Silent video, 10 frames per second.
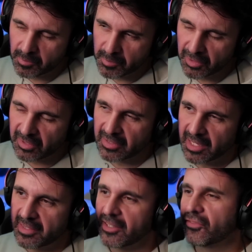music
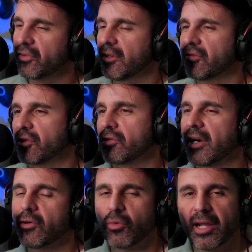like this is a
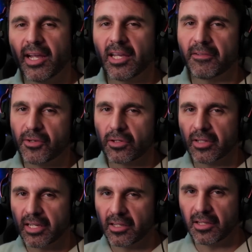great way if you're
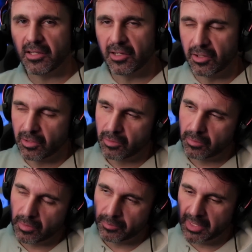like you
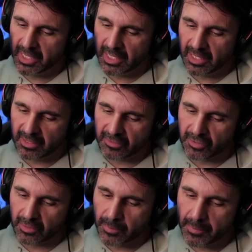know beginning
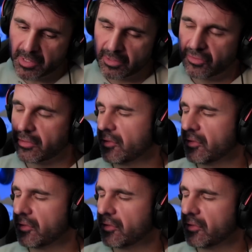into maybe you're just,